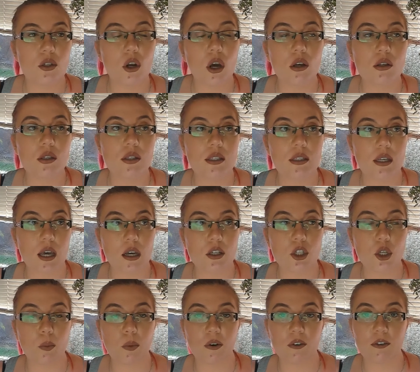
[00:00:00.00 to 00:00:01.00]
not
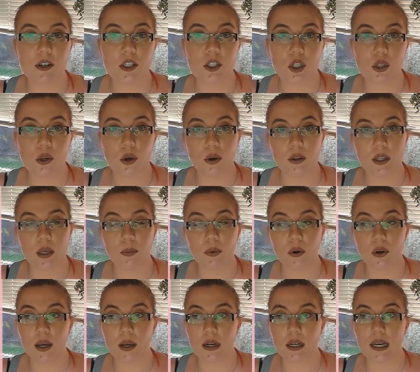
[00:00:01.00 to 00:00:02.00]
such a professional only
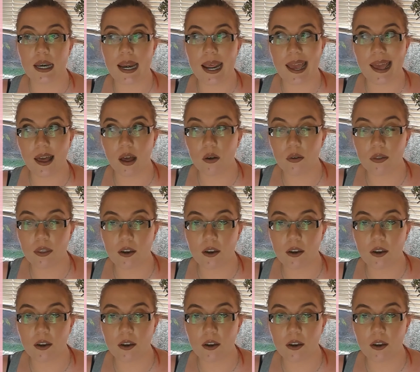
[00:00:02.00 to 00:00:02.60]
product now.